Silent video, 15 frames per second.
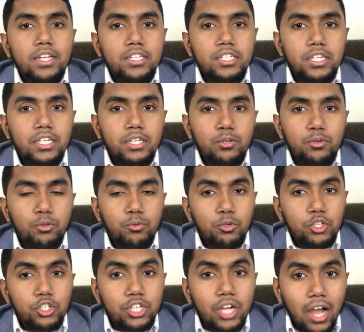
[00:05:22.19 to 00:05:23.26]
She
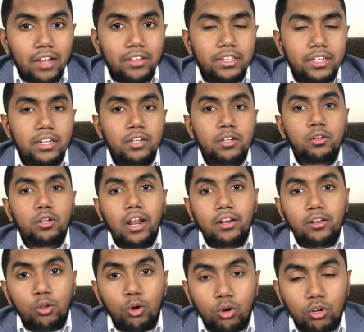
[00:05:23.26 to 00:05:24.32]
would jog there
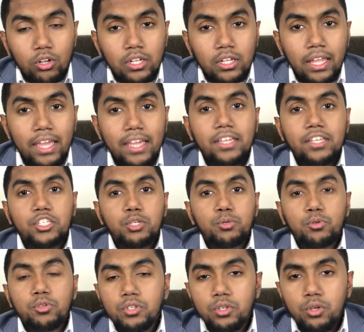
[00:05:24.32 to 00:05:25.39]
at local lake. She
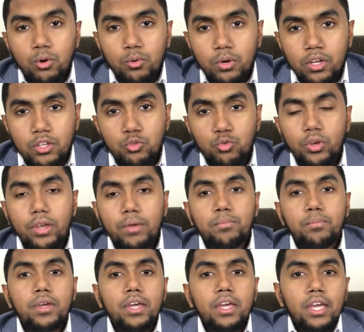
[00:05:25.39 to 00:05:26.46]
would
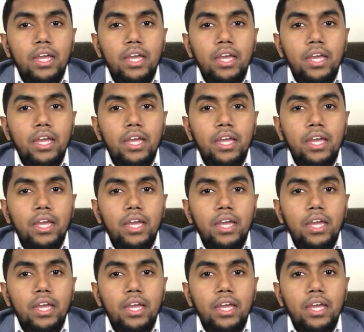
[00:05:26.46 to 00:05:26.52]
swim.